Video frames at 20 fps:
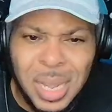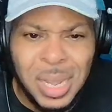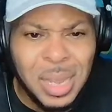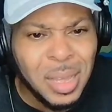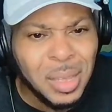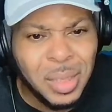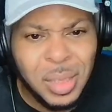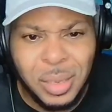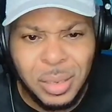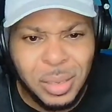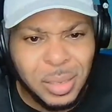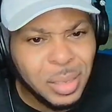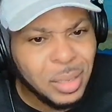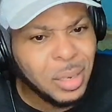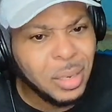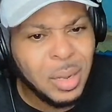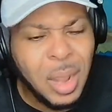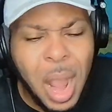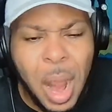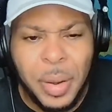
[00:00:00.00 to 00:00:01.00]

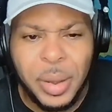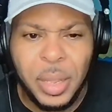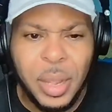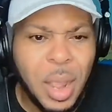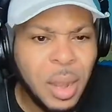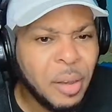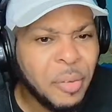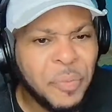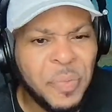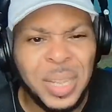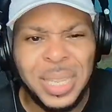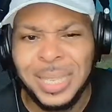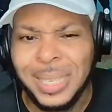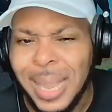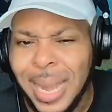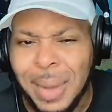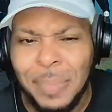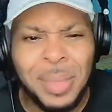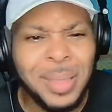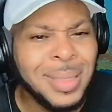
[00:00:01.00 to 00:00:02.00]
the choreography
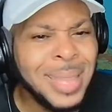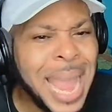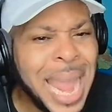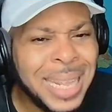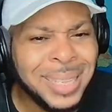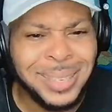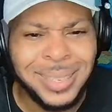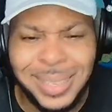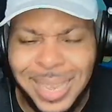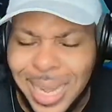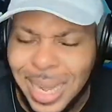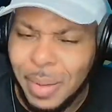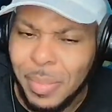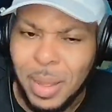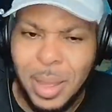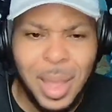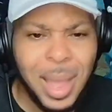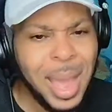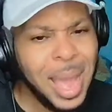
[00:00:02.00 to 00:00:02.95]
team, the dance team.